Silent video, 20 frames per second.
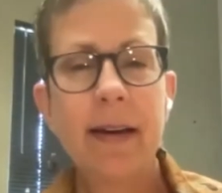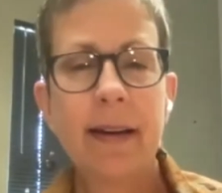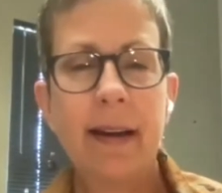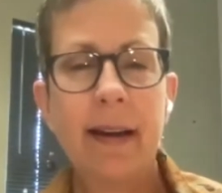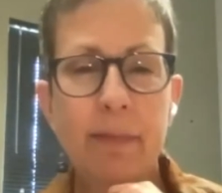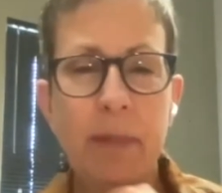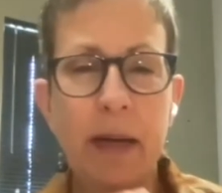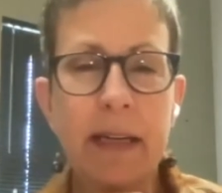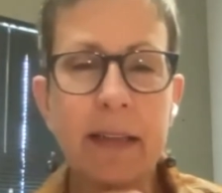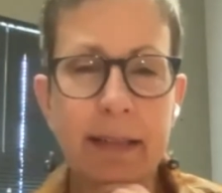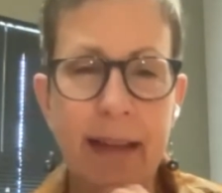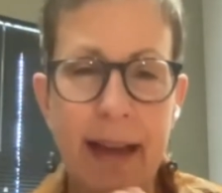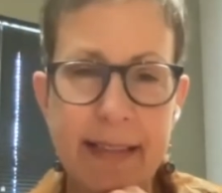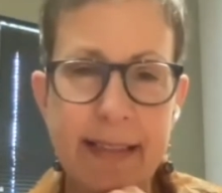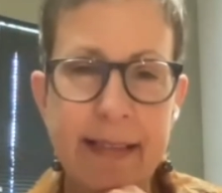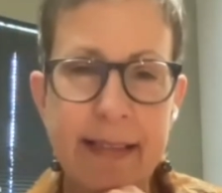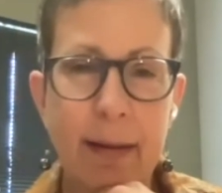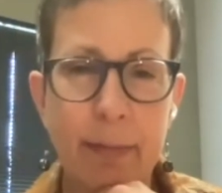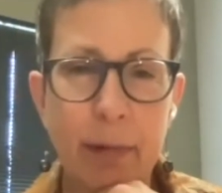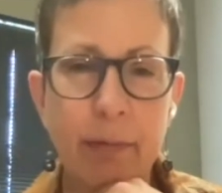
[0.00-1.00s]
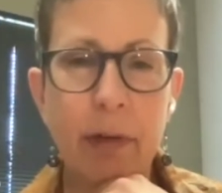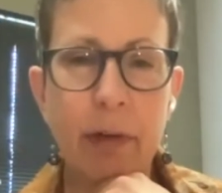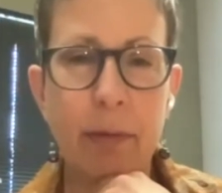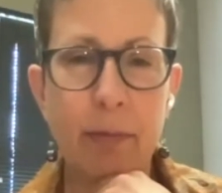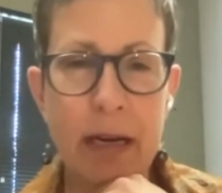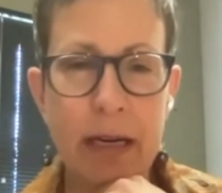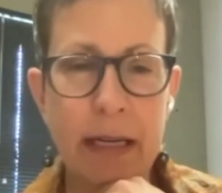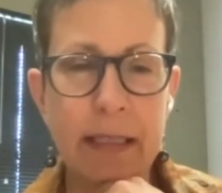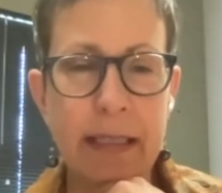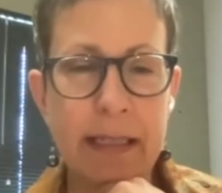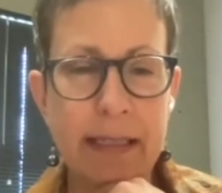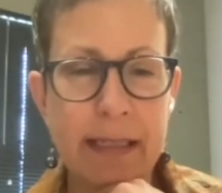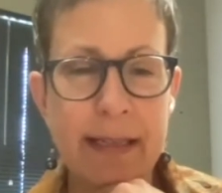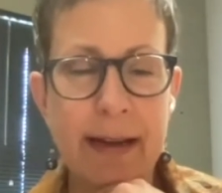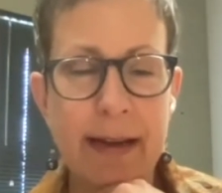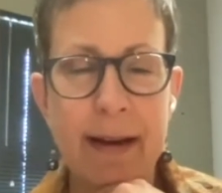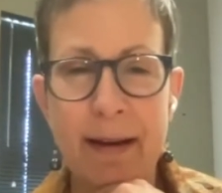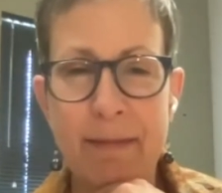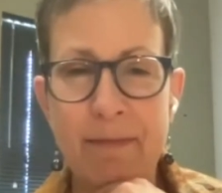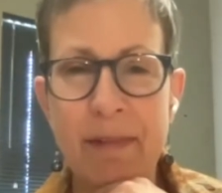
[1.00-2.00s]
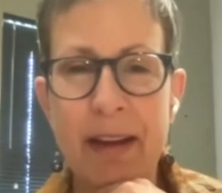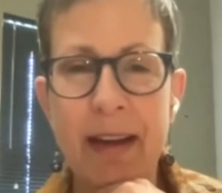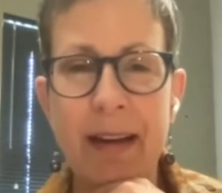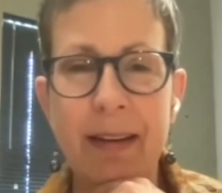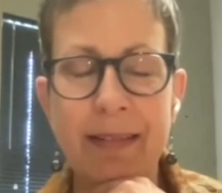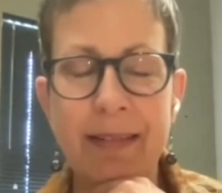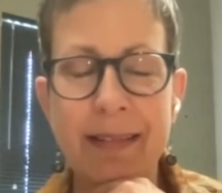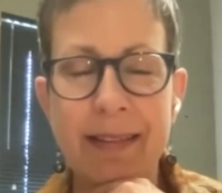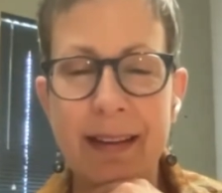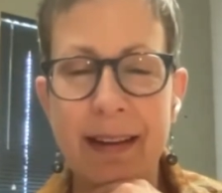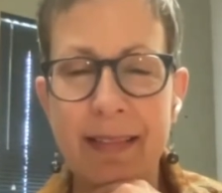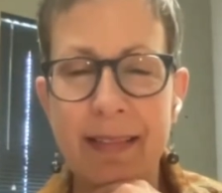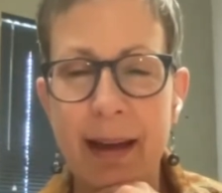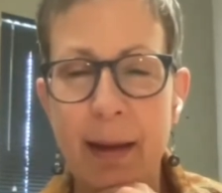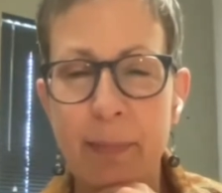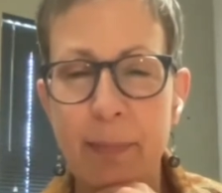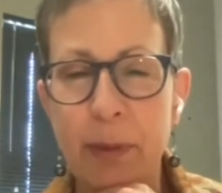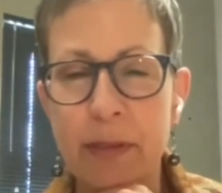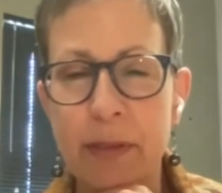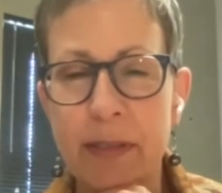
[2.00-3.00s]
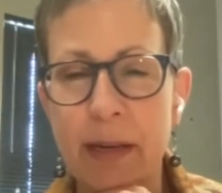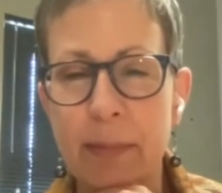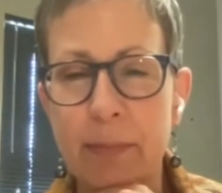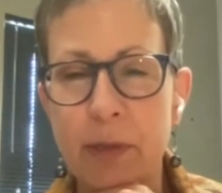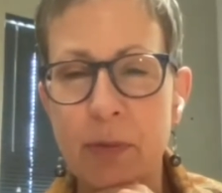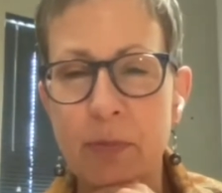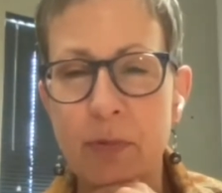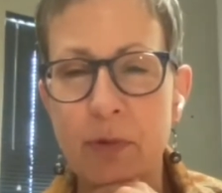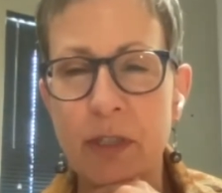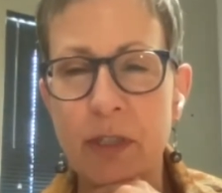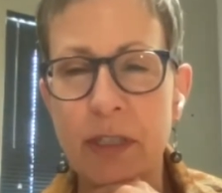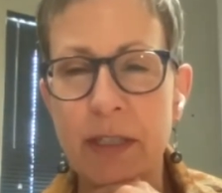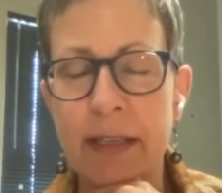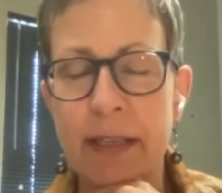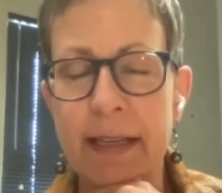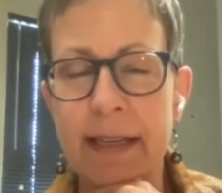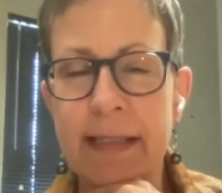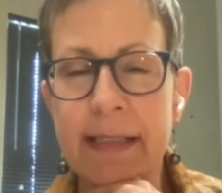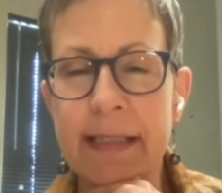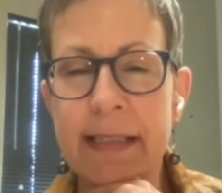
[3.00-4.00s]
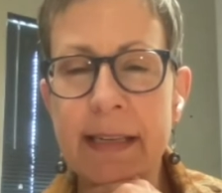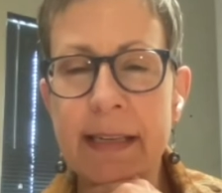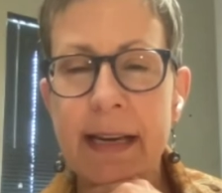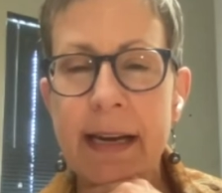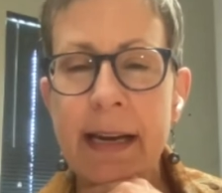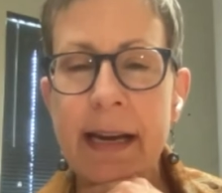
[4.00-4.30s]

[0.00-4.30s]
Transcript: yeah, I made it last time, I'm going to make it this time, and that builds up some resilience.